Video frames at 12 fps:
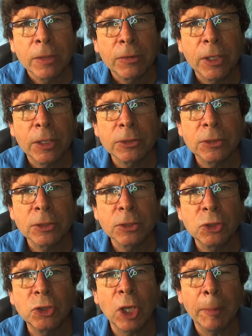There's
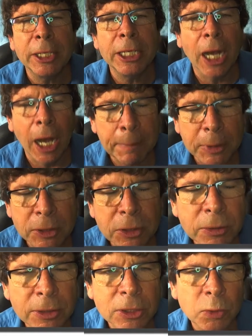so many
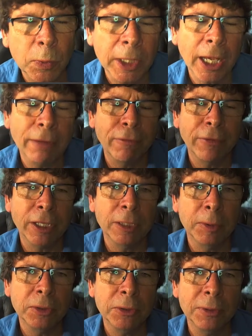opportunities we have
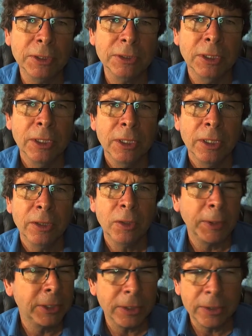available to us that
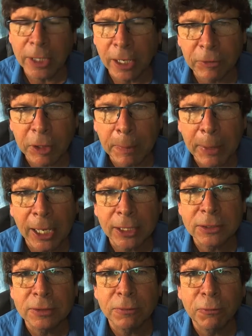we didn't have in the
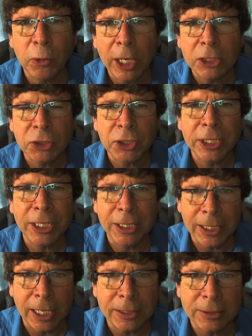past for actually
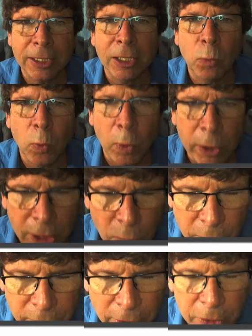connecting and working
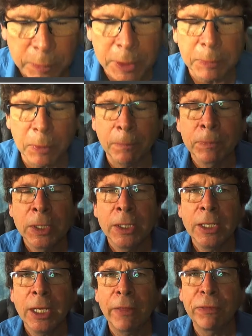with other people.
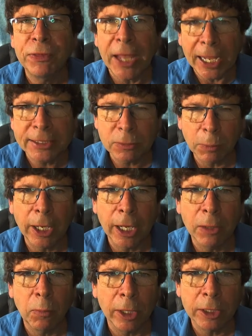And that's why I
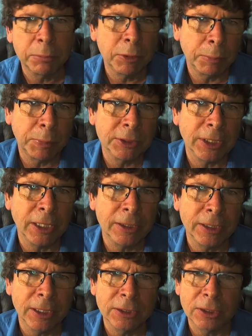wanted to present
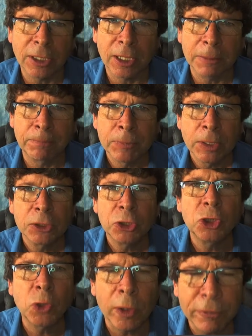this um,
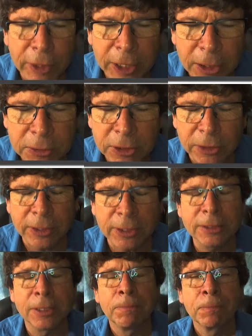short video
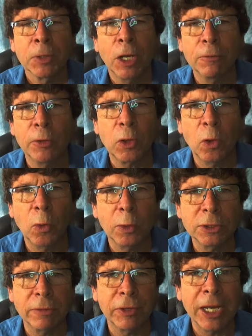series over the
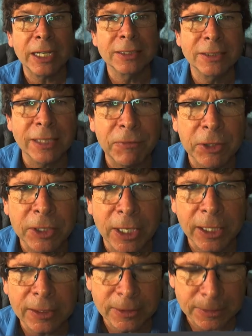course of the next seven
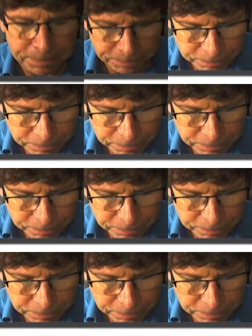days